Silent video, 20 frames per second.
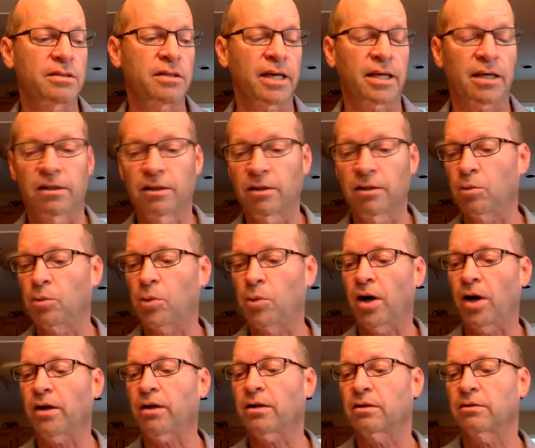Like a little
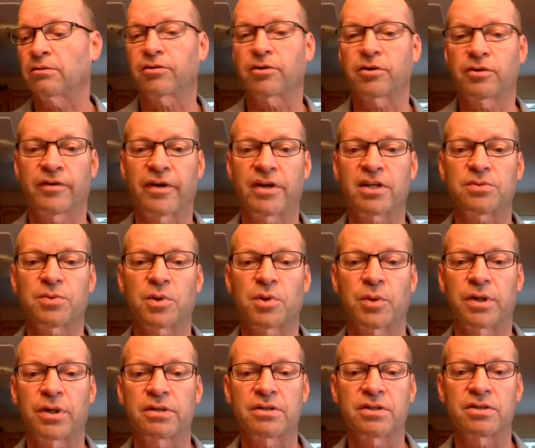bottle of fruit and vegetable
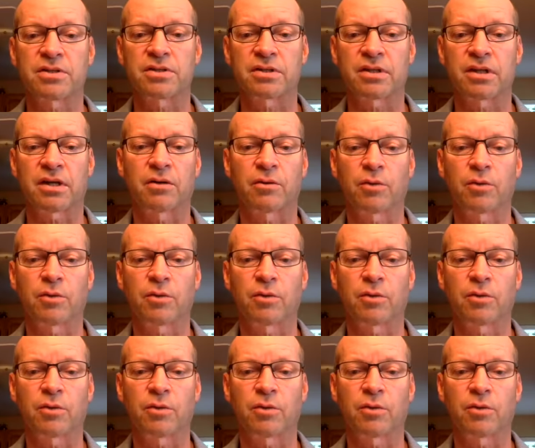rinse is uh,